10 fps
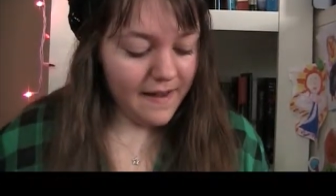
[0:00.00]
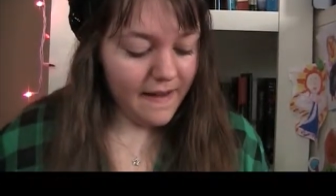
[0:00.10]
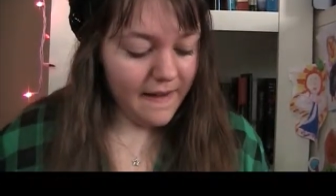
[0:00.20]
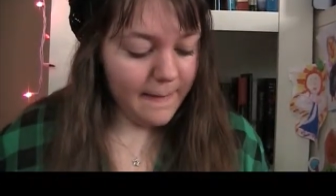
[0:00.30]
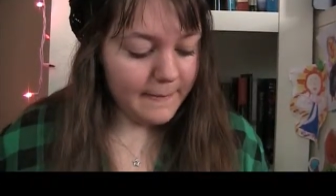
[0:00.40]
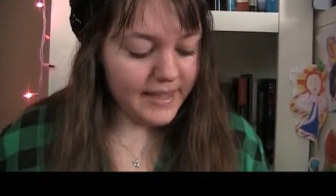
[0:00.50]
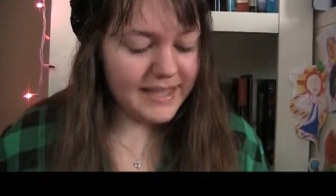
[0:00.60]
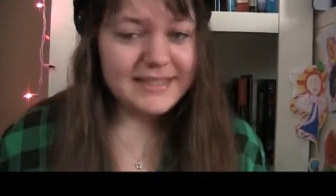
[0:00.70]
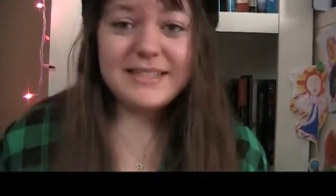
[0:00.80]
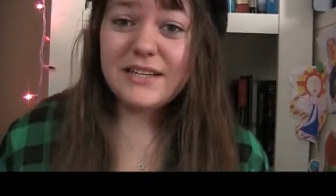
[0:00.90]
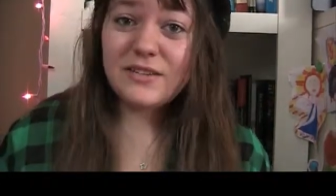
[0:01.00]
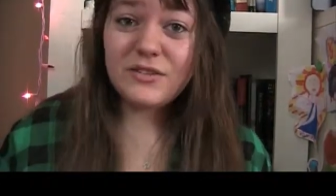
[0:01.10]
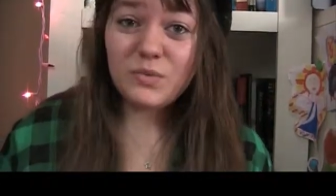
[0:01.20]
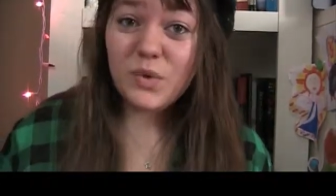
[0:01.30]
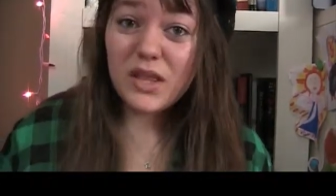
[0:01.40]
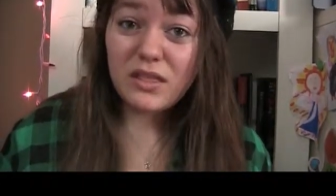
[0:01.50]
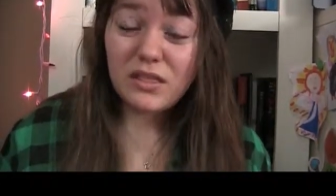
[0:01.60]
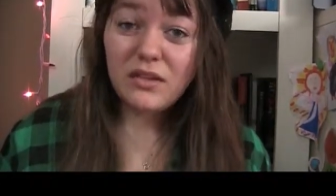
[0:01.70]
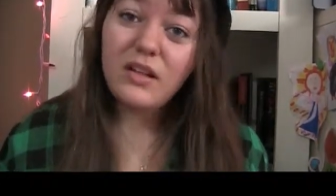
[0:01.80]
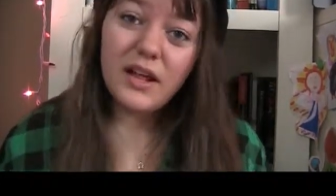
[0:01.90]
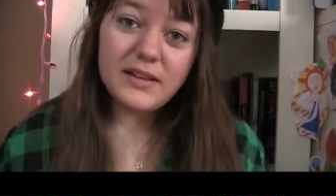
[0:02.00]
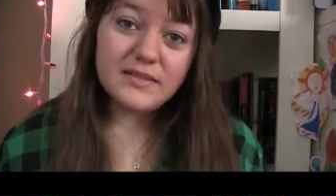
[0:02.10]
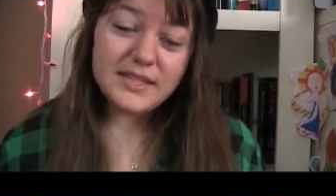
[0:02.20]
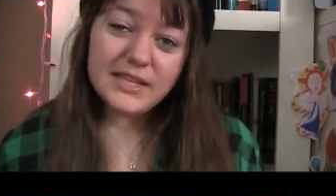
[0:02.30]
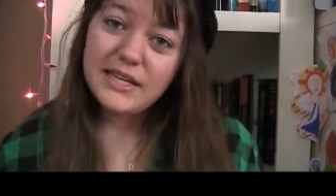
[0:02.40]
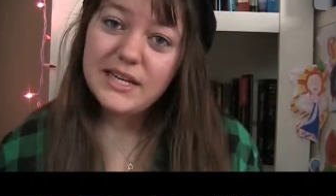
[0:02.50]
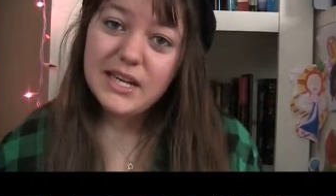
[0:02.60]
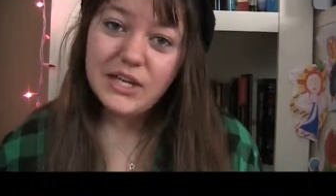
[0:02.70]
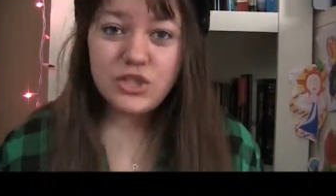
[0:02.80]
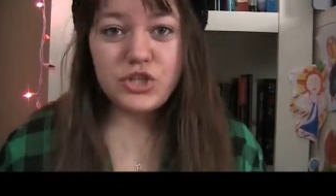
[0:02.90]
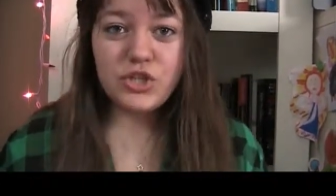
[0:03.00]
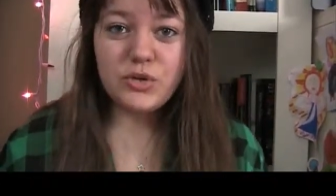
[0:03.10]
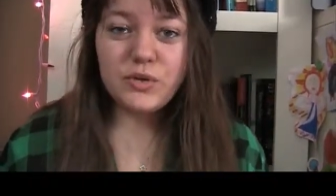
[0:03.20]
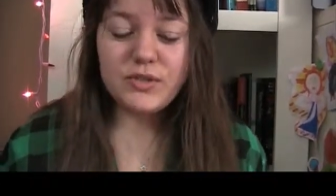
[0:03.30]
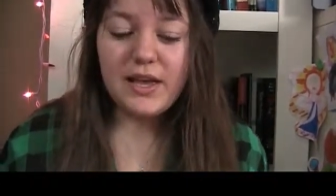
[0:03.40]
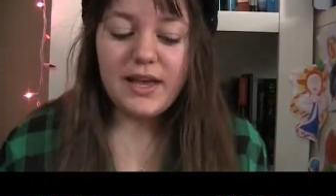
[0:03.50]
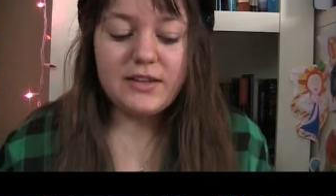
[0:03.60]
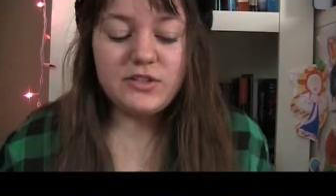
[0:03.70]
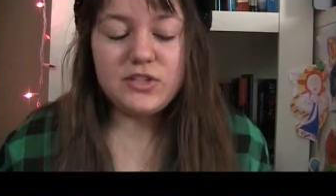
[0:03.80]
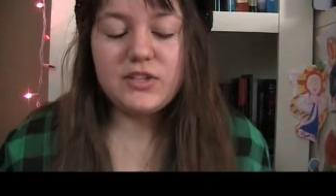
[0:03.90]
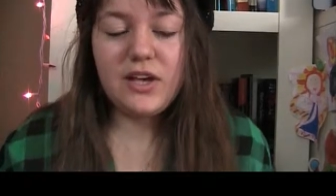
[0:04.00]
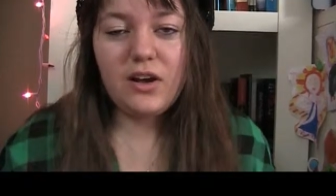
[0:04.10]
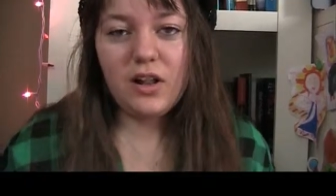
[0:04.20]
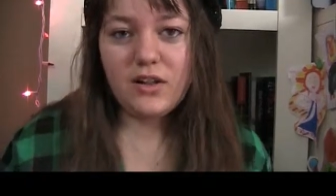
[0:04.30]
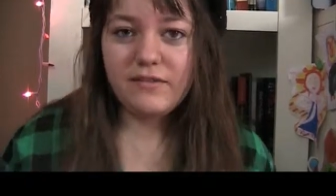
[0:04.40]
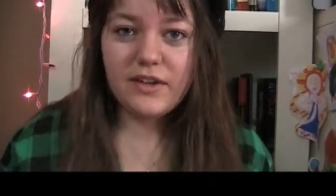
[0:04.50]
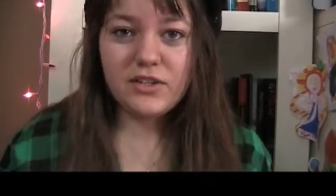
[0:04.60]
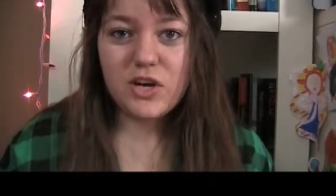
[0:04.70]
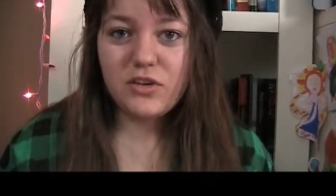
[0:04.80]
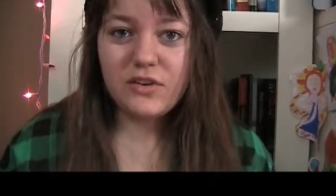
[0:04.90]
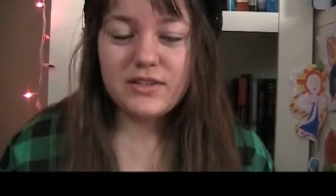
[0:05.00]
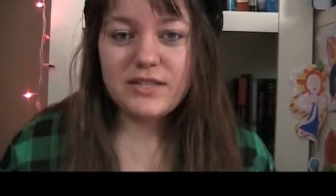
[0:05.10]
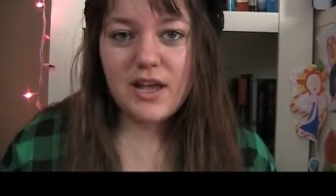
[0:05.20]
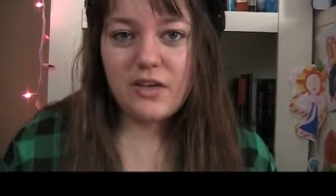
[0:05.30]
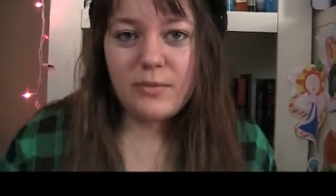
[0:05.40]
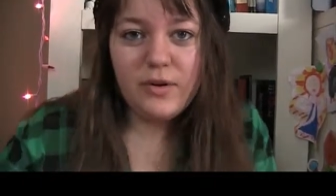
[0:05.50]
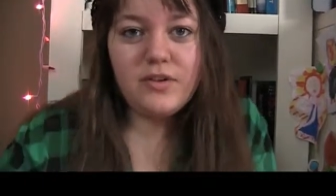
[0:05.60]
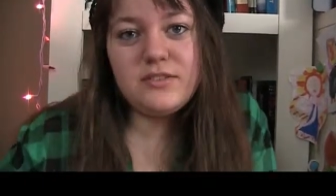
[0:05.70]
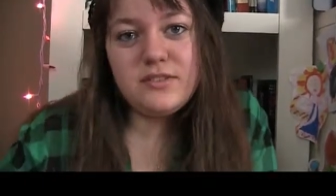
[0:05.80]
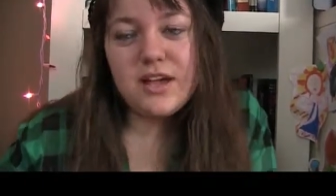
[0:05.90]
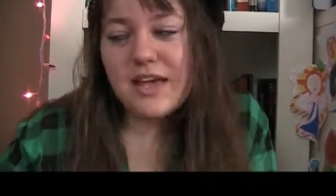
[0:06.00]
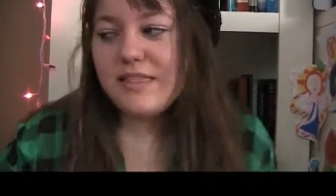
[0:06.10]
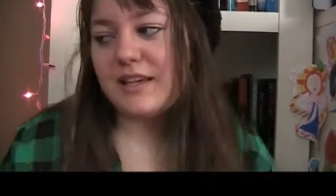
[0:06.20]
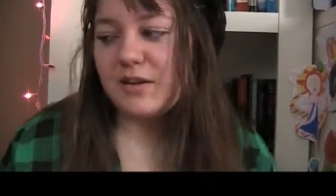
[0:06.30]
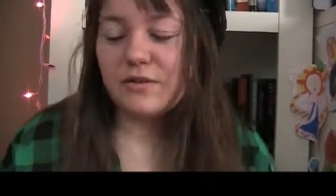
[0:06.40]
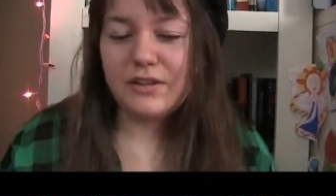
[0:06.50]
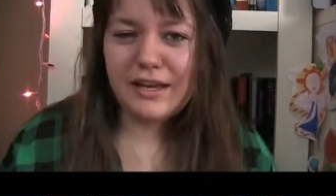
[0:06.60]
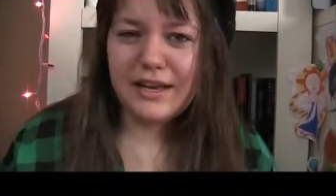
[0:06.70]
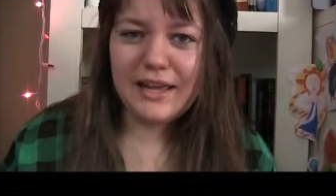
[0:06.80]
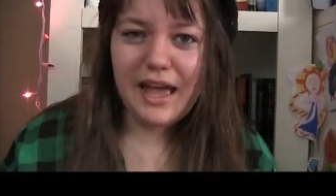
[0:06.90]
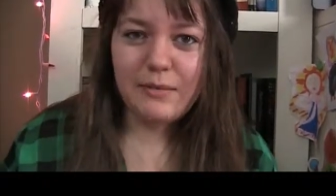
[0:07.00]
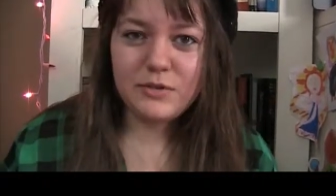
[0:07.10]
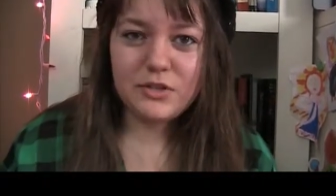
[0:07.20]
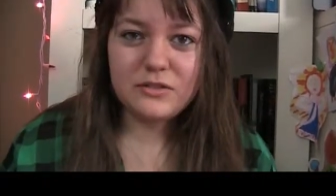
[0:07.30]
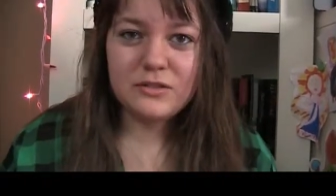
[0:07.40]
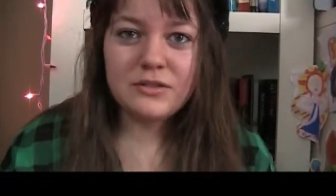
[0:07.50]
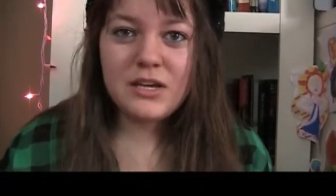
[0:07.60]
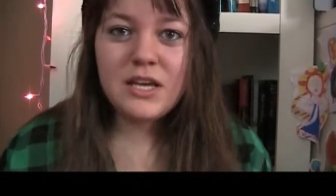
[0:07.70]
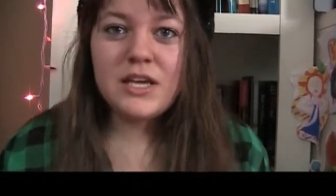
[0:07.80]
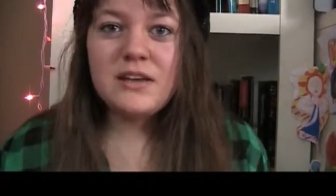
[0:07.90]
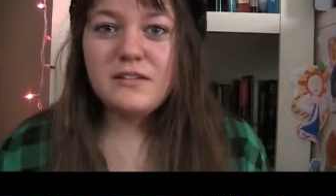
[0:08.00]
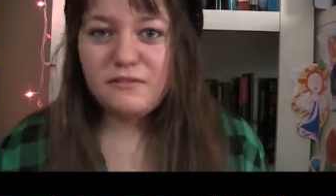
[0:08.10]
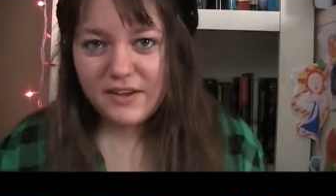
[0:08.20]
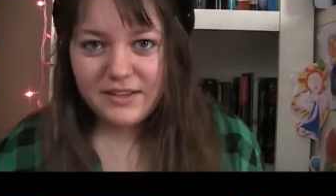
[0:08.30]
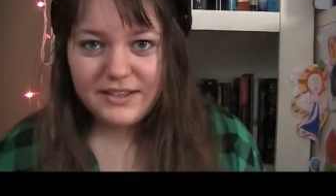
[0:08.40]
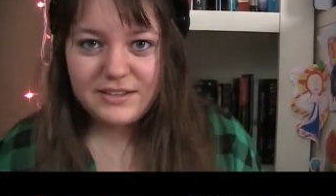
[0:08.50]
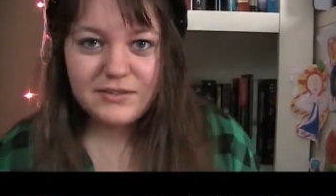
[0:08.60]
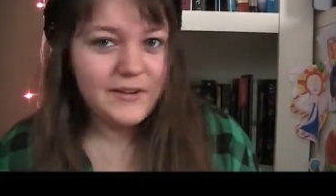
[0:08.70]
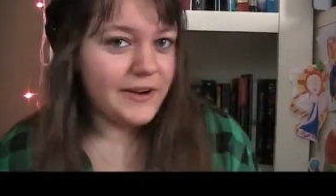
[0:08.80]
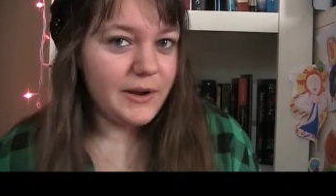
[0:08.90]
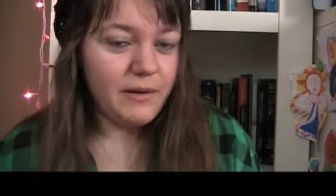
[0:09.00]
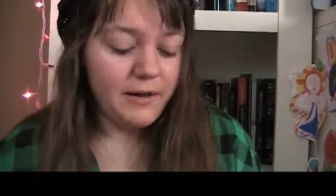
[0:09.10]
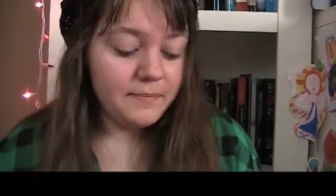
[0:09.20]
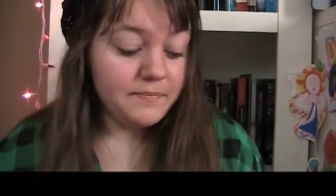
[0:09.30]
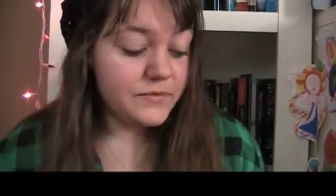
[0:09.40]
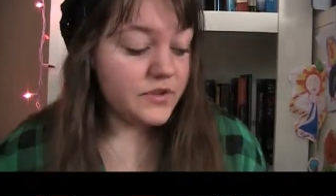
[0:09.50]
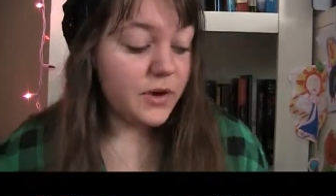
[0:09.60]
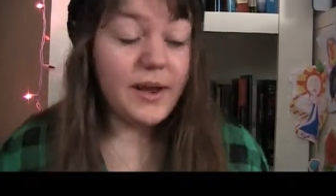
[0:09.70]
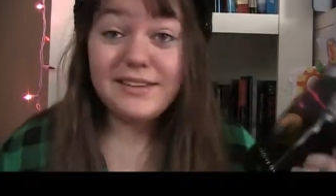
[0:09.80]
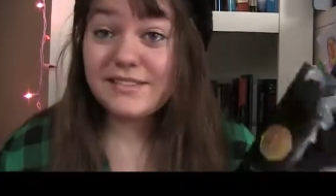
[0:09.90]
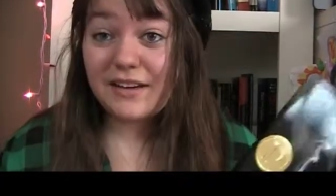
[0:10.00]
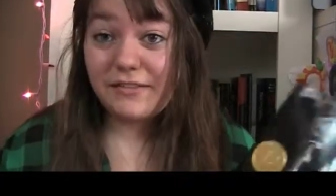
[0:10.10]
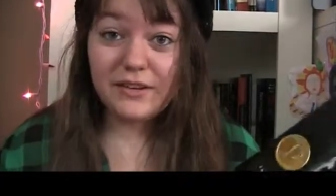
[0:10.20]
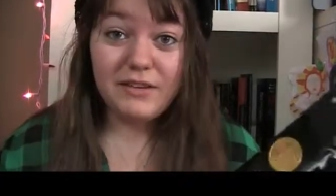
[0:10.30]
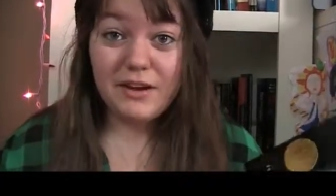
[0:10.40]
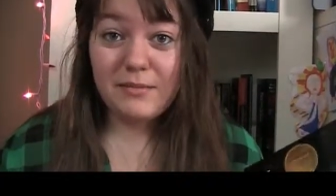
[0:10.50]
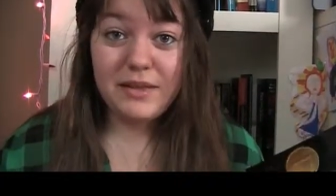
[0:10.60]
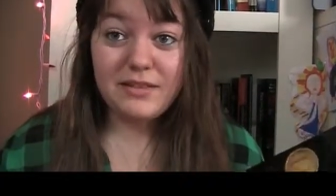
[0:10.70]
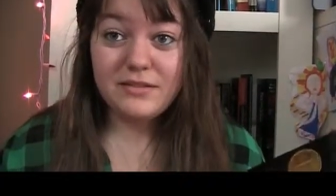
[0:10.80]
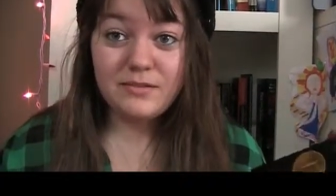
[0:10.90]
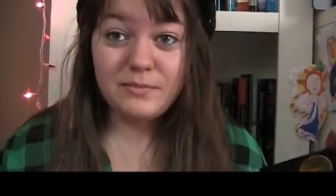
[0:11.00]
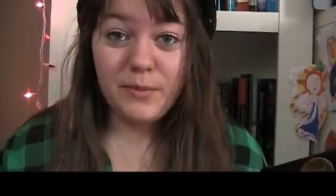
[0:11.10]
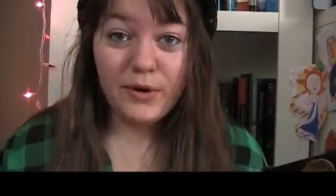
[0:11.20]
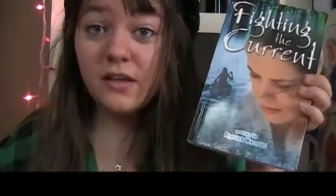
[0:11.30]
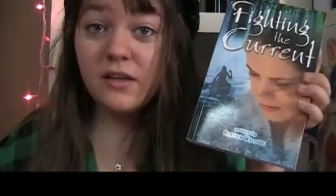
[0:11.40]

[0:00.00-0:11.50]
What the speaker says: It deals with a lot of teen issues, and just like all of John Green's other books, I think it really kind of captures feelings very well. So I definitely recommend this book.